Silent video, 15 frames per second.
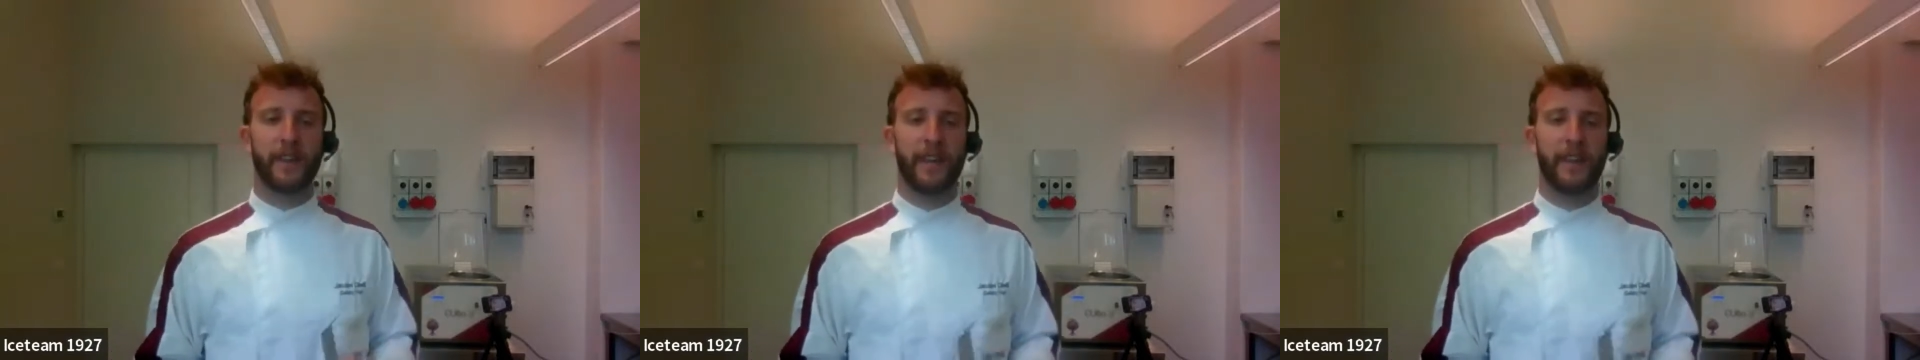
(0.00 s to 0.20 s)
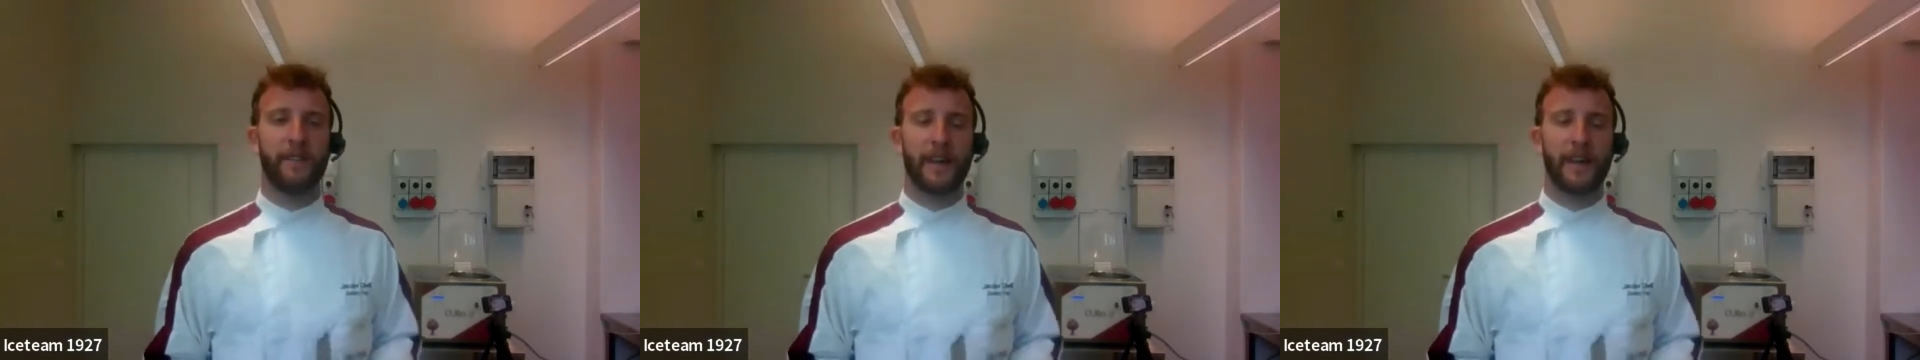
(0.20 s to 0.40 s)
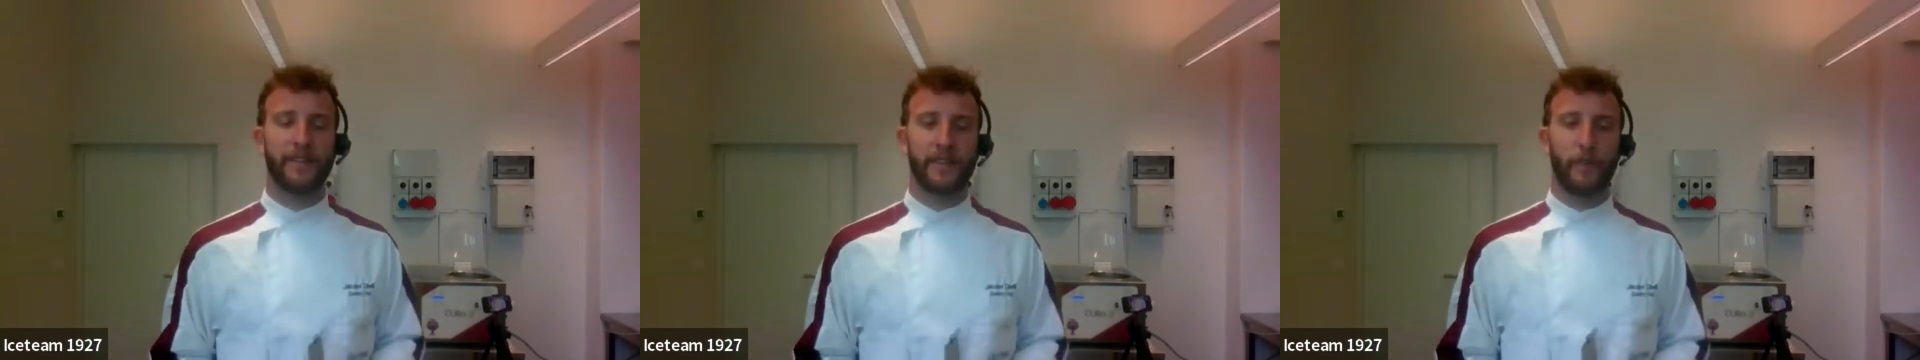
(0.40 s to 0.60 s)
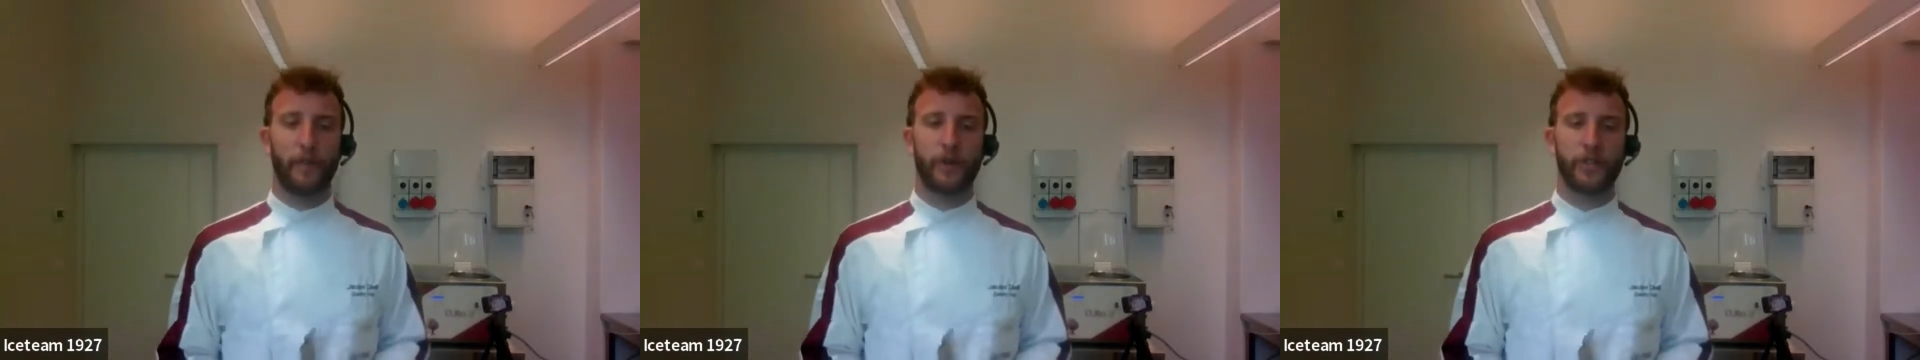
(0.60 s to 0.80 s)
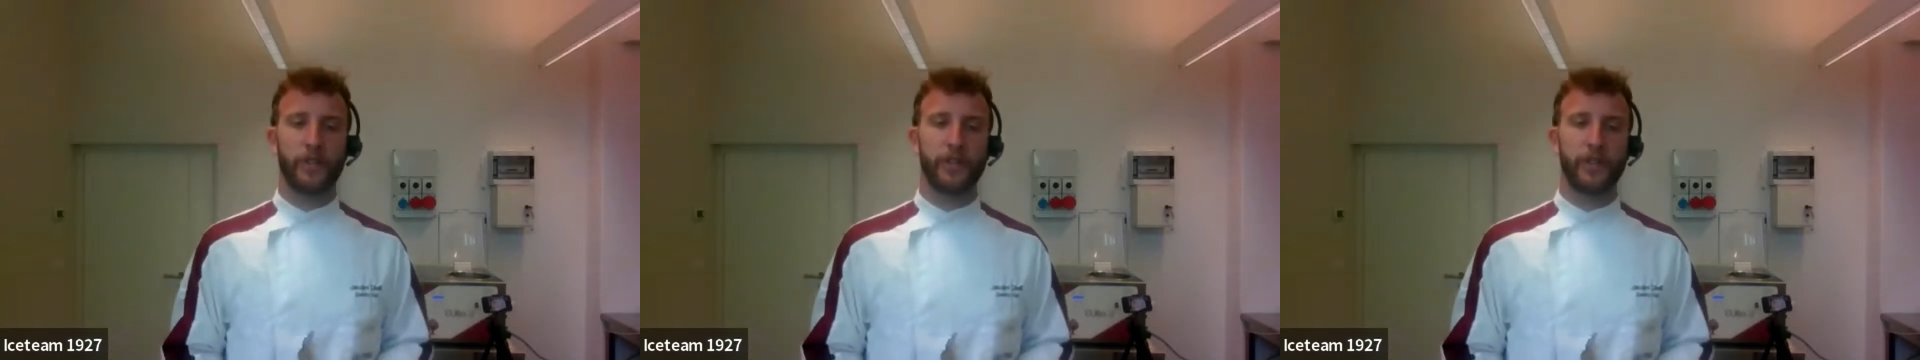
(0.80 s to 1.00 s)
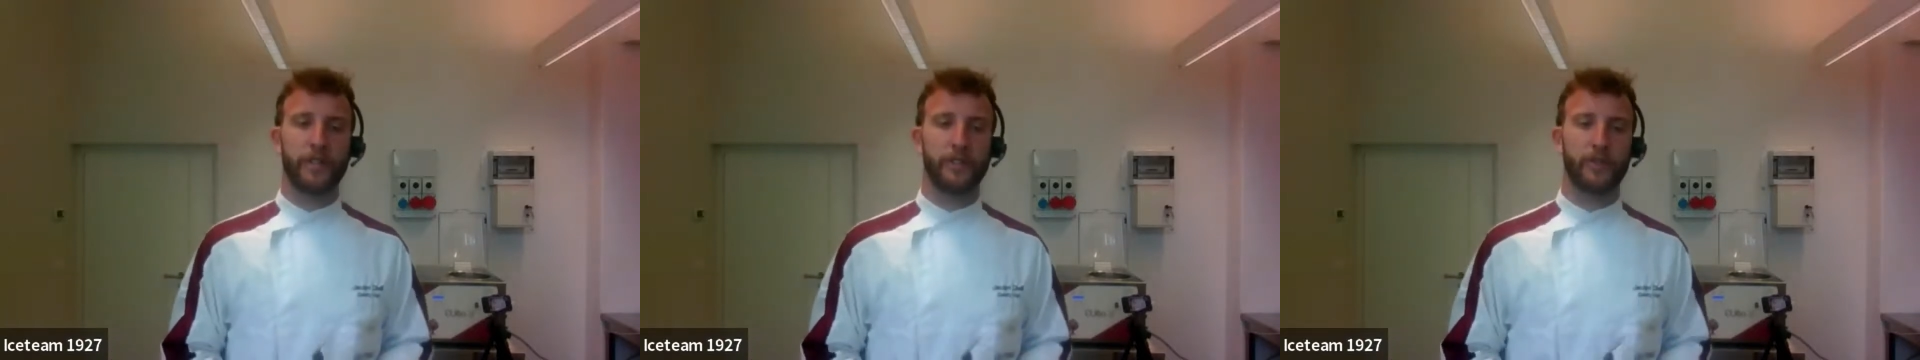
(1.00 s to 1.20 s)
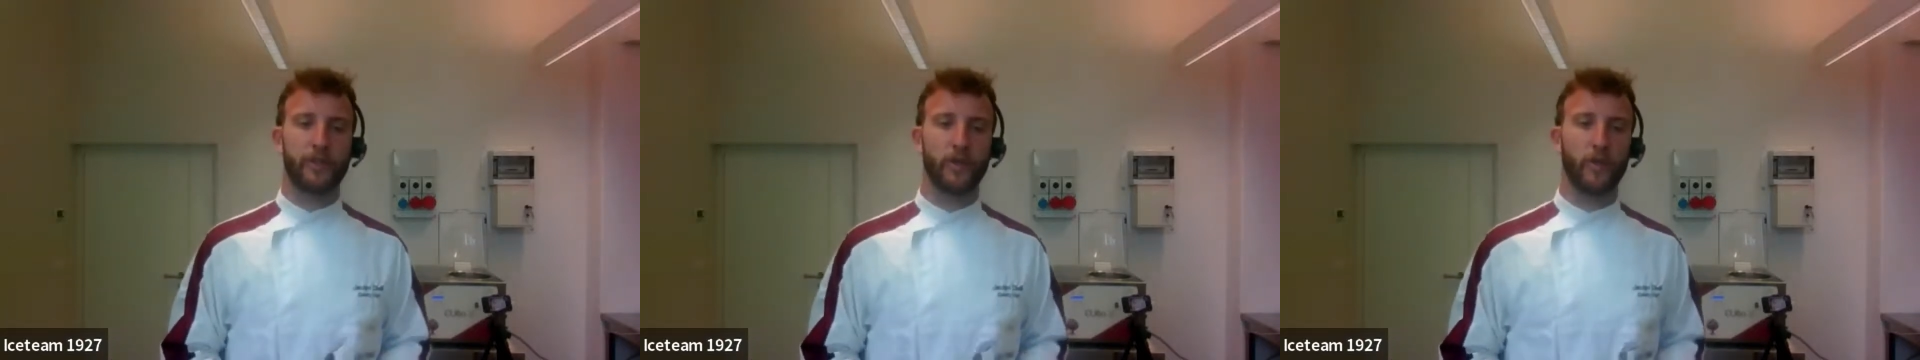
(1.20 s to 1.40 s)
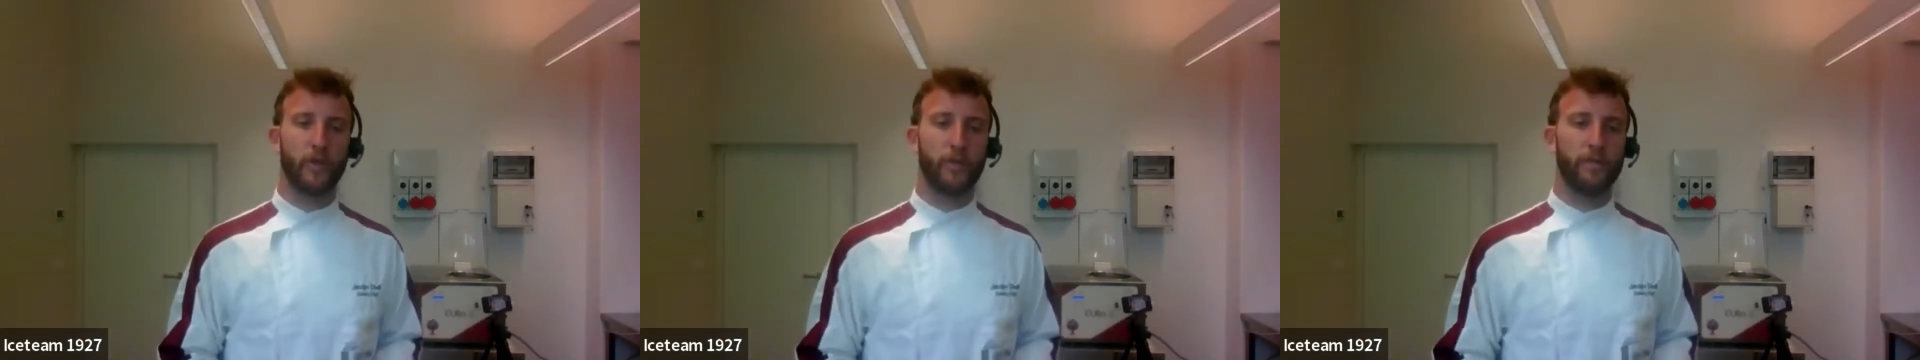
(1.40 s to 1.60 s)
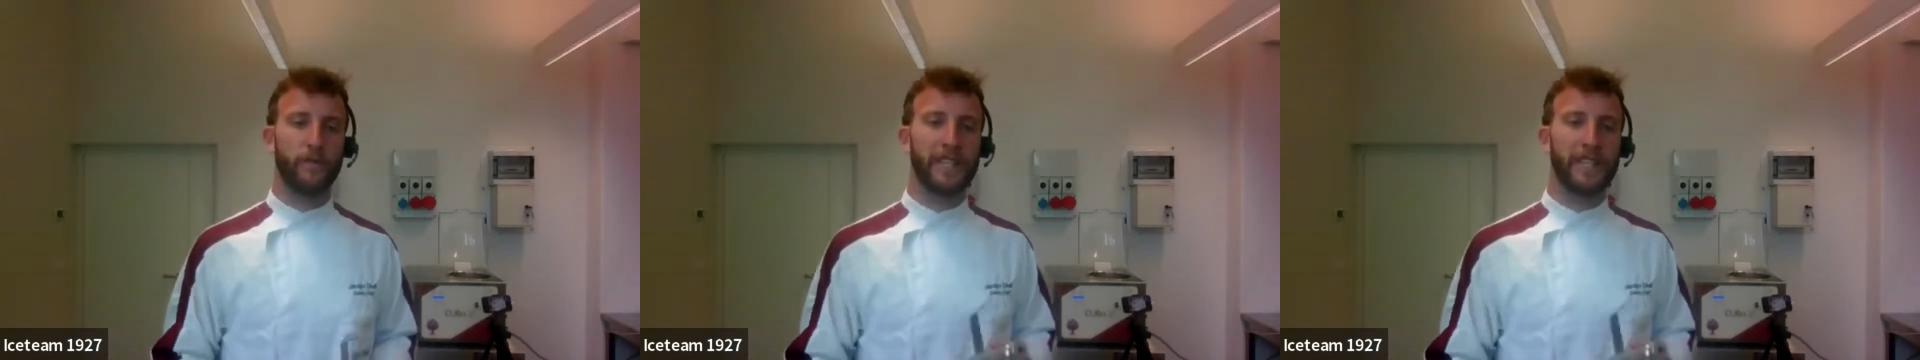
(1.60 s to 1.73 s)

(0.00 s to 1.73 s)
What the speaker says: give us the opportunity to